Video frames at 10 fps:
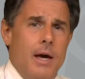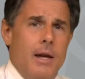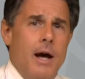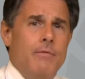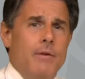
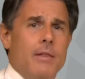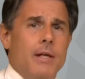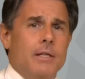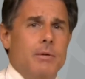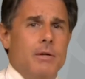And I found
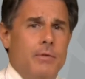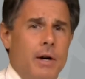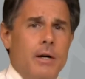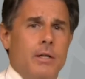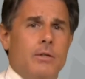that to be a
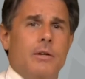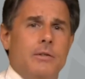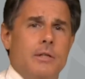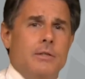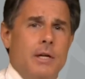very
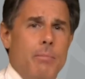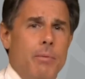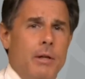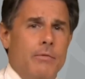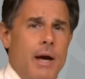interesting
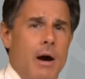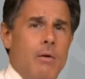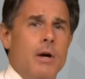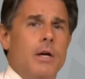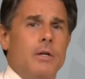example of how